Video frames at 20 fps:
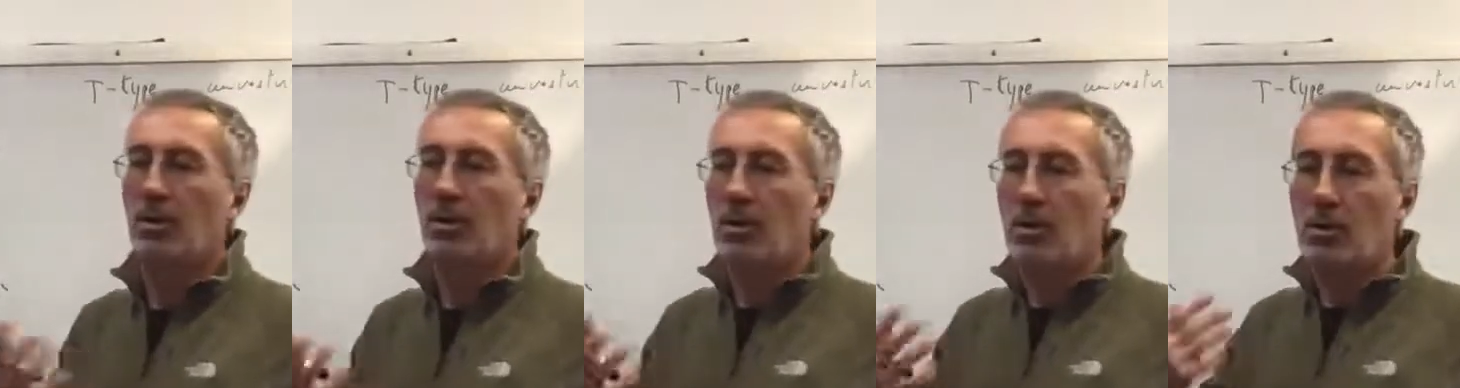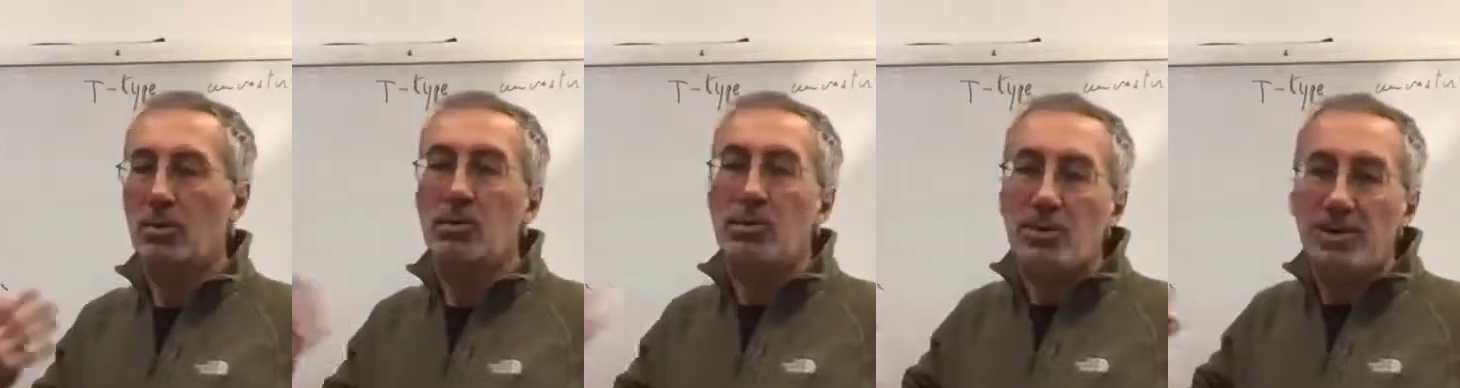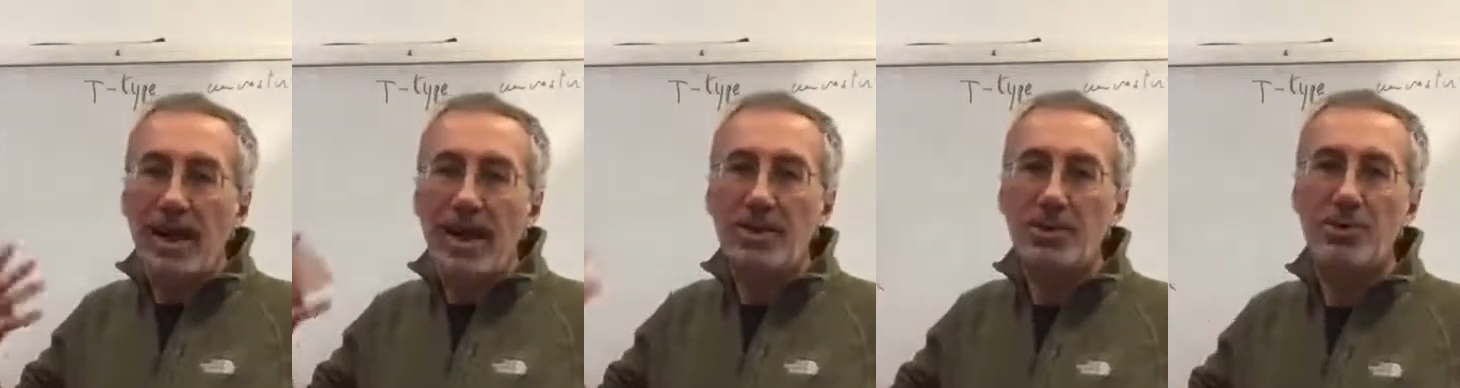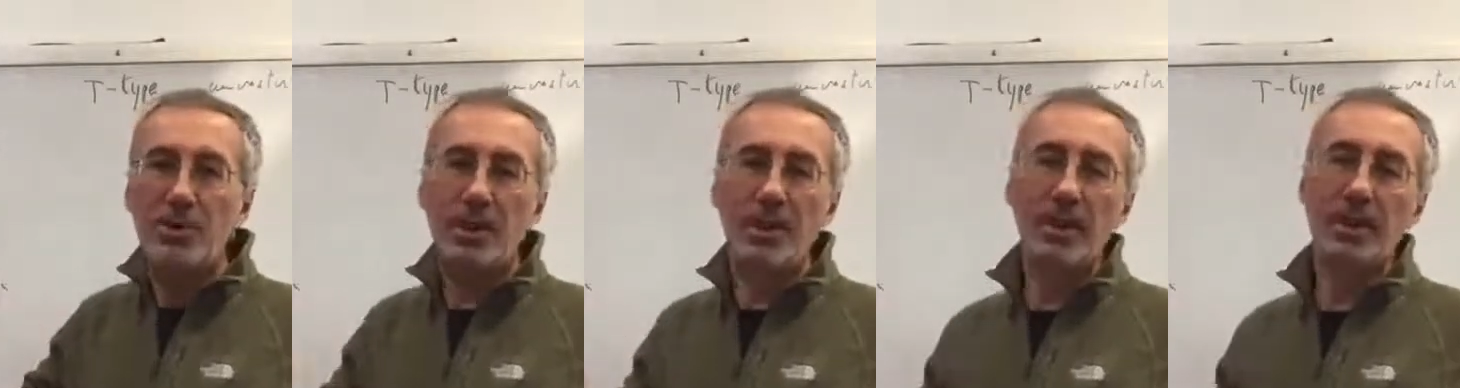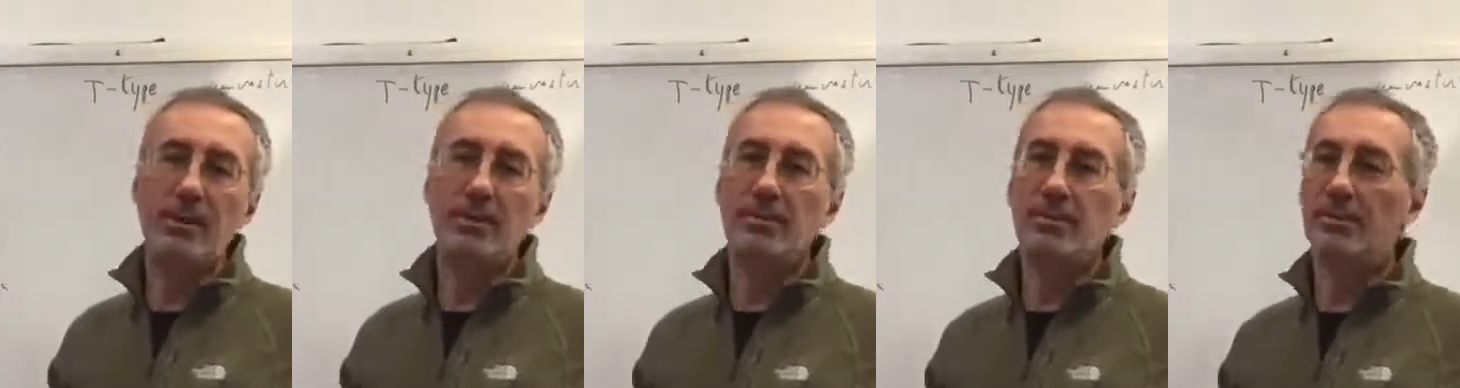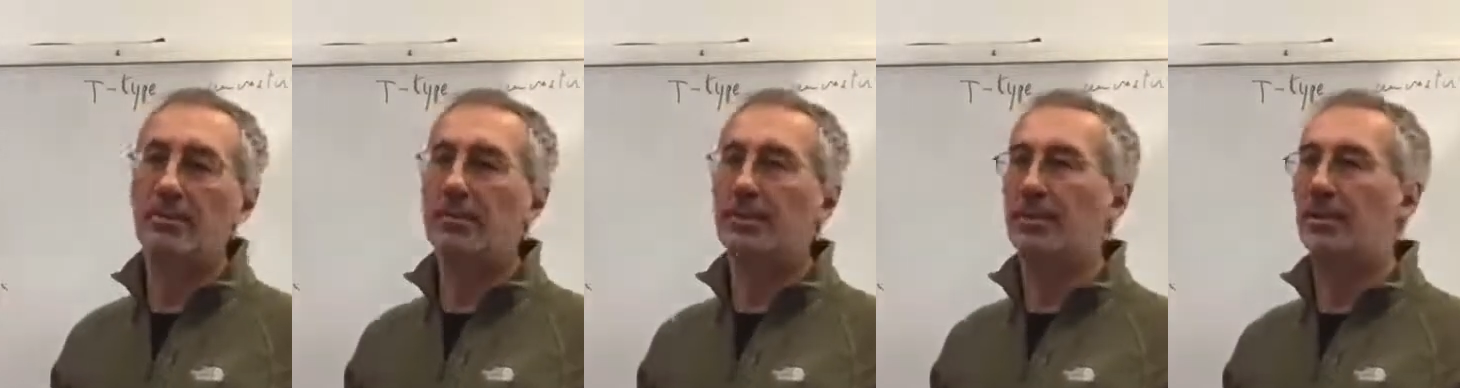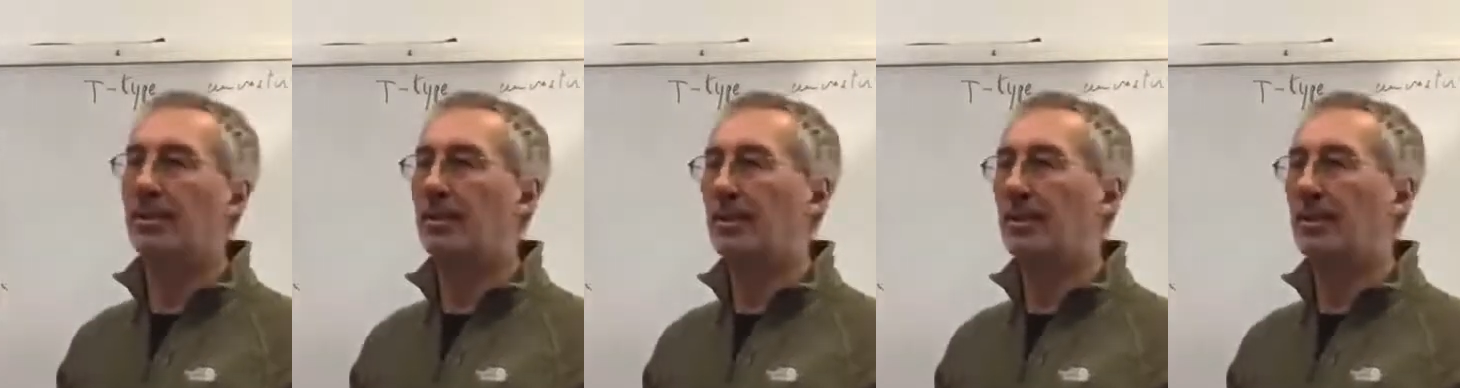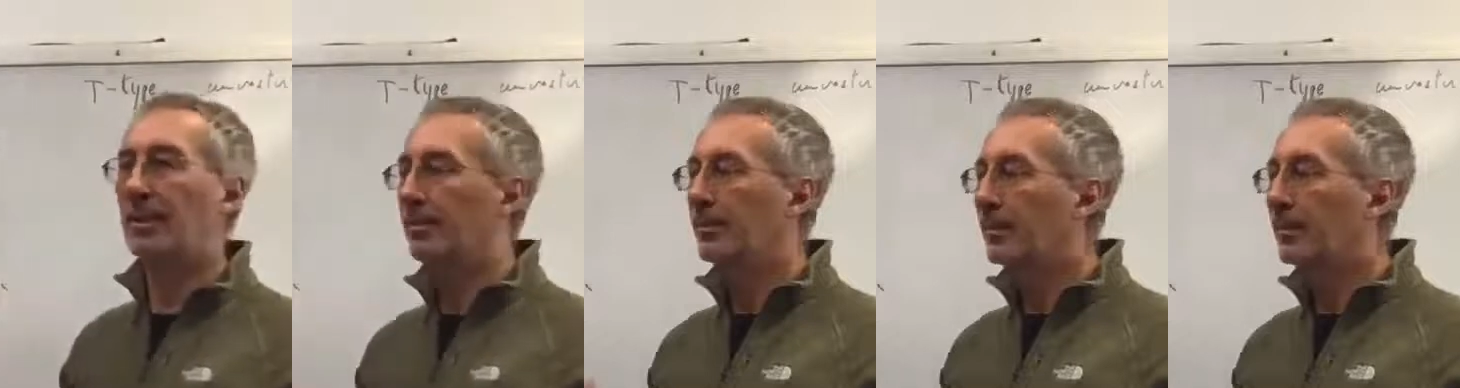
conceptually or